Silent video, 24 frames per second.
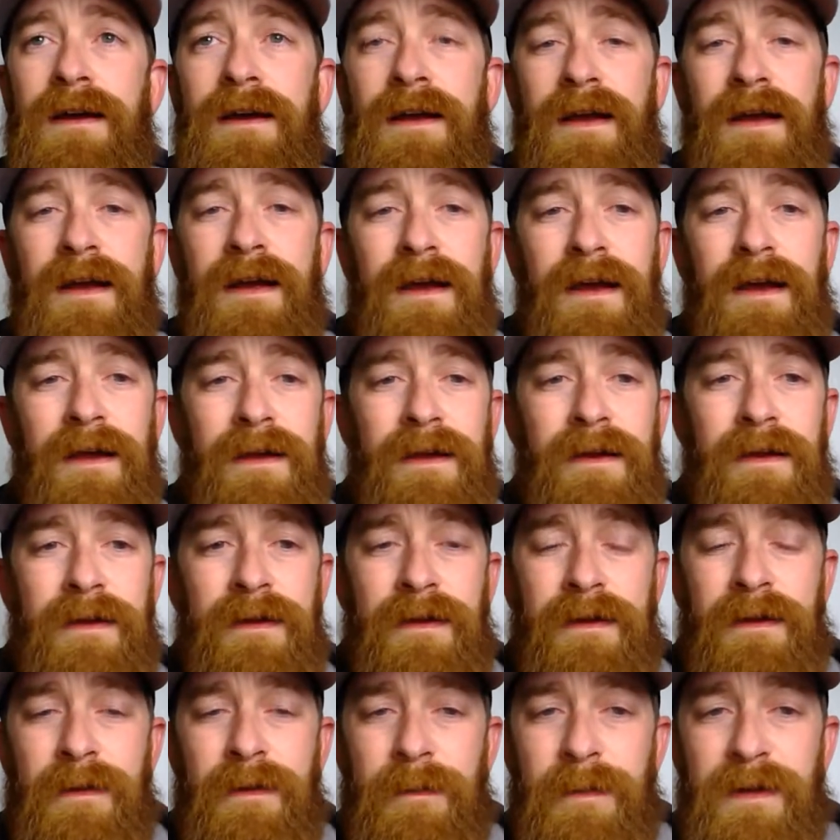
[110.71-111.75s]
and
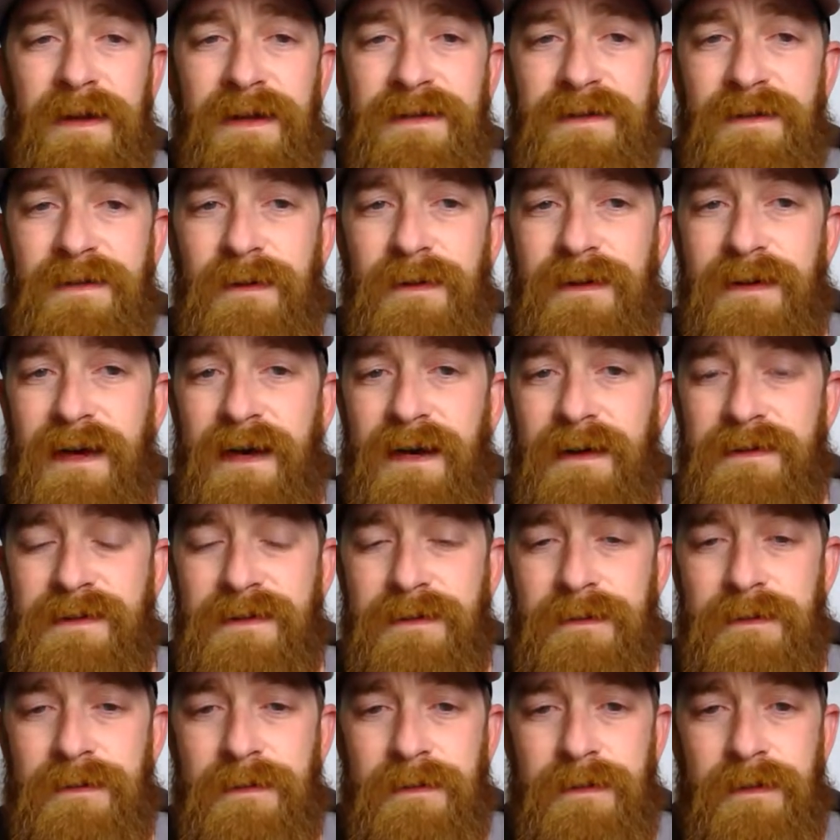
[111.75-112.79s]
made it to
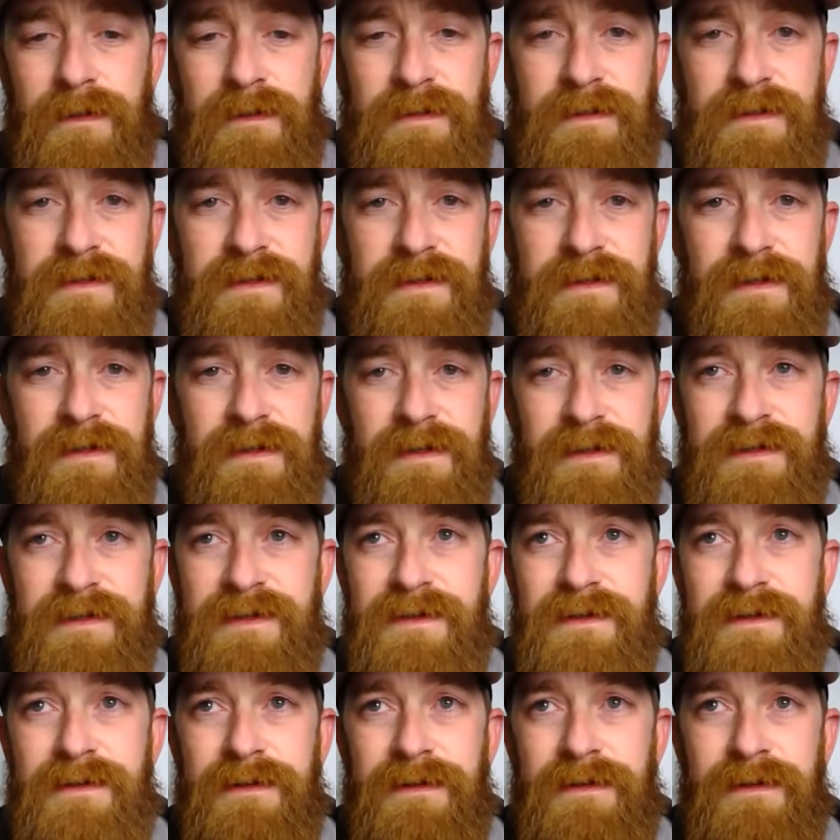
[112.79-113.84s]

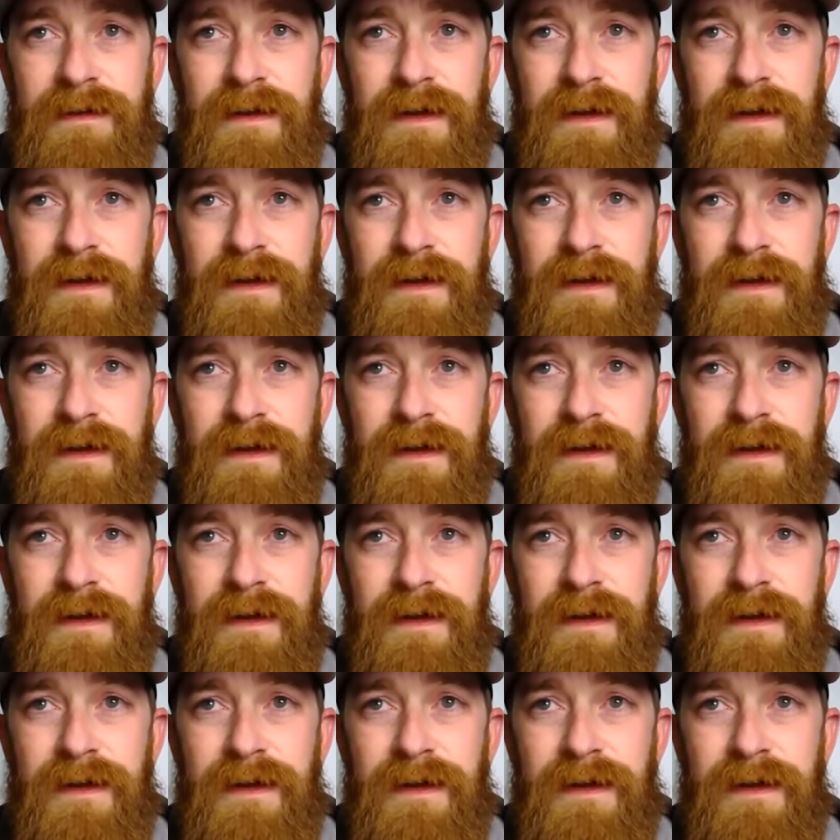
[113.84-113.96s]
1,006.